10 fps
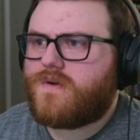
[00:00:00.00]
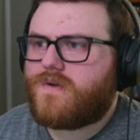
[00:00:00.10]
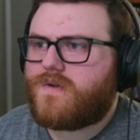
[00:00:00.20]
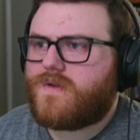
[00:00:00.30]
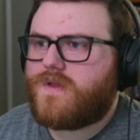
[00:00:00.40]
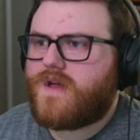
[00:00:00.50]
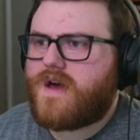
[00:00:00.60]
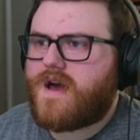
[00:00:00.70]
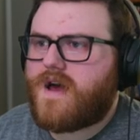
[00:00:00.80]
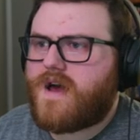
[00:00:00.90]

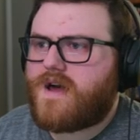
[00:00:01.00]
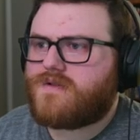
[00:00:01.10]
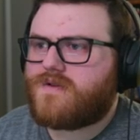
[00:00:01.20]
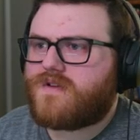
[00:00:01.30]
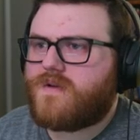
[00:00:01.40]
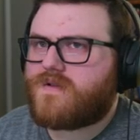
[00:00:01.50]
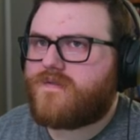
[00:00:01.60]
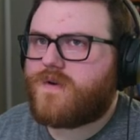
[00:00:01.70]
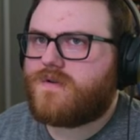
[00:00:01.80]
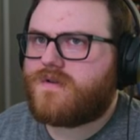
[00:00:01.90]
That looked
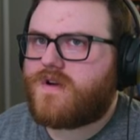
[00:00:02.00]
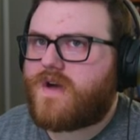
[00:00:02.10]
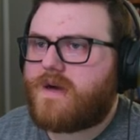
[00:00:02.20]
useful. Okay.